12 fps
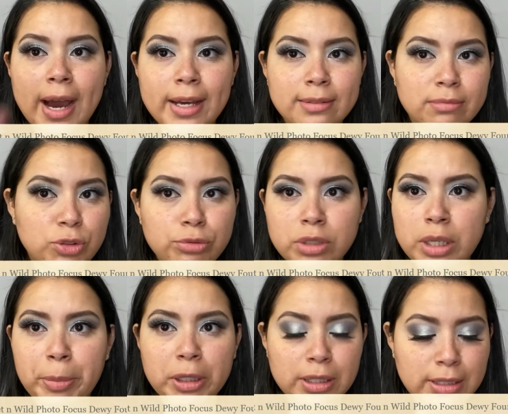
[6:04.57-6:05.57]
I
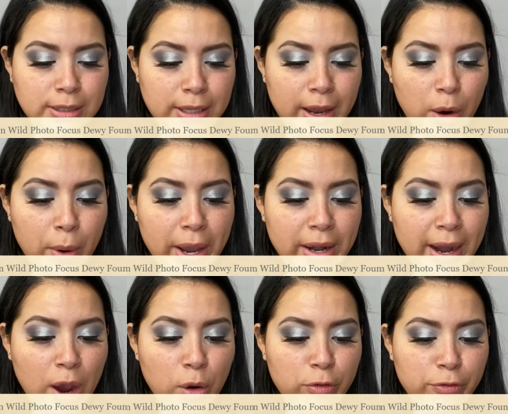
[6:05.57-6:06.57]
typically stay away
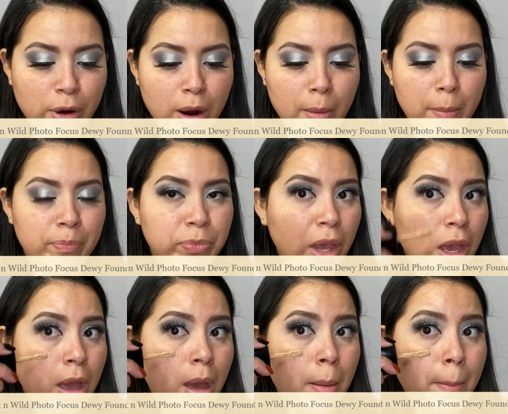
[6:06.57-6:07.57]
now from
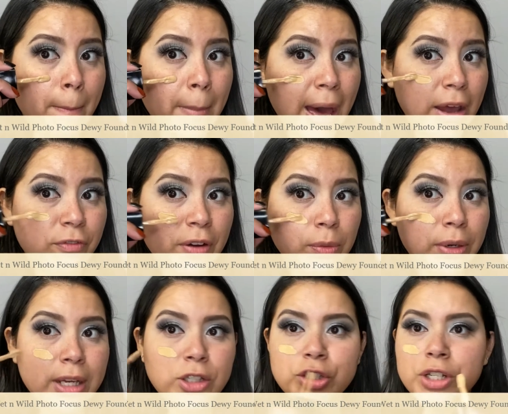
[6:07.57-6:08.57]
matte
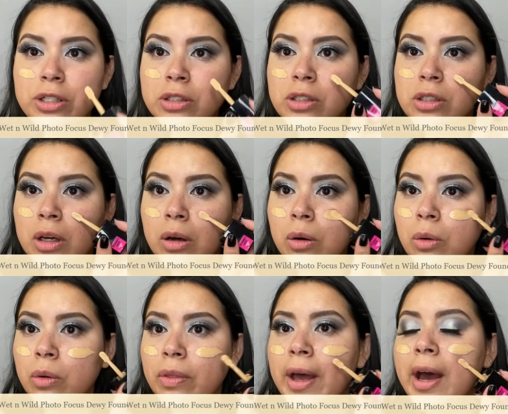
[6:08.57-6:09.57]
foundation,
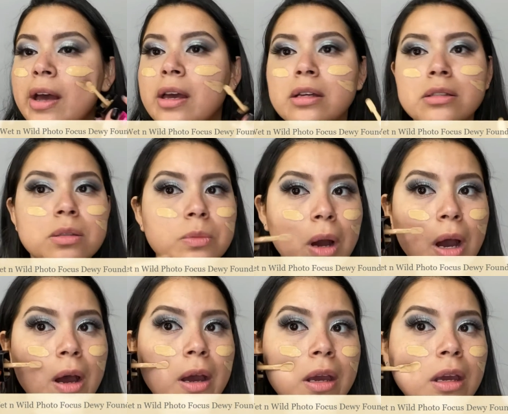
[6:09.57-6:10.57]
so that is
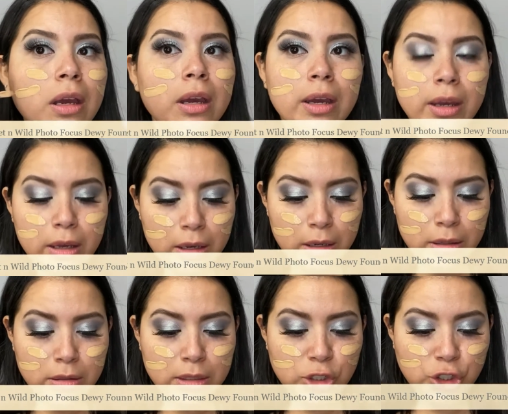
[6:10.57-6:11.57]
why,
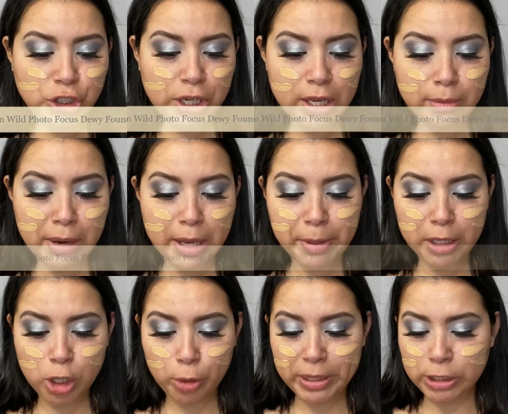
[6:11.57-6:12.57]
and the shade might be
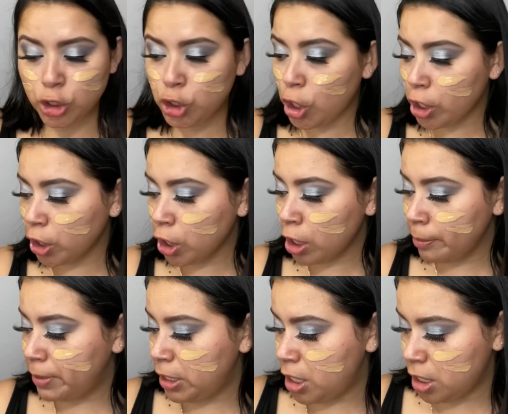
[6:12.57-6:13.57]
a little bit
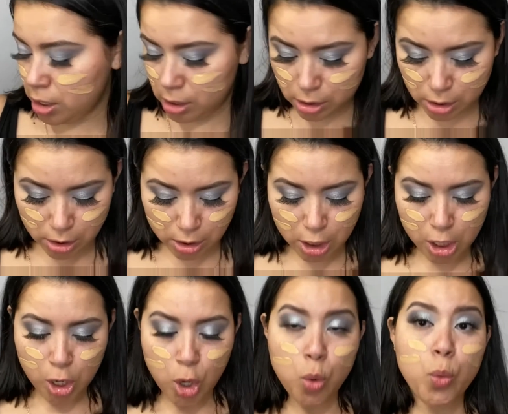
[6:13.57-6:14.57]
darker because
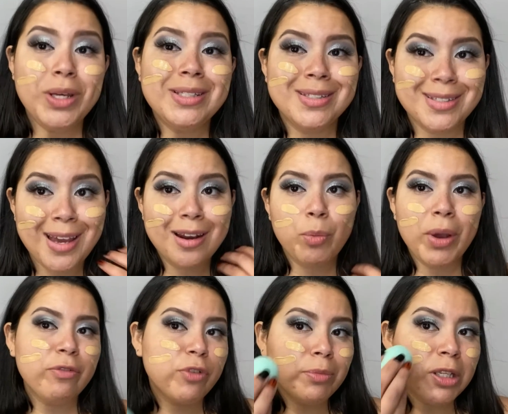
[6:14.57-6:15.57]
we stayed
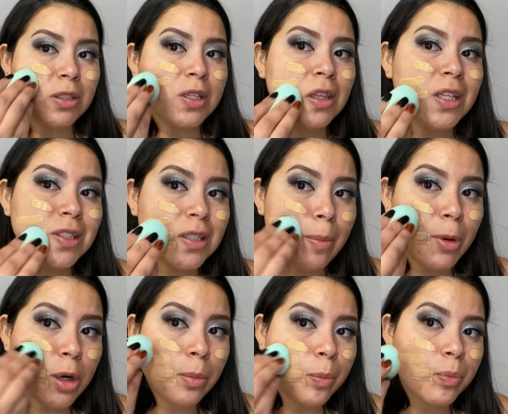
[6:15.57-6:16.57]
away from the sun this
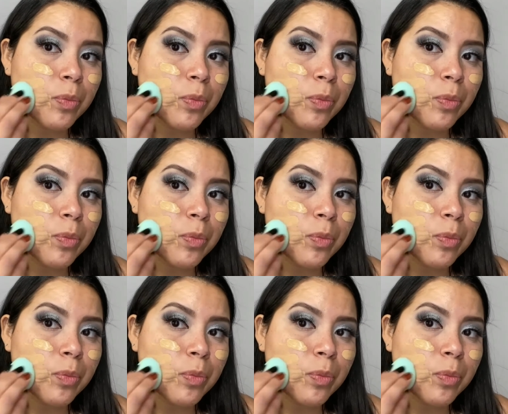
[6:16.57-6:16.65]
summer.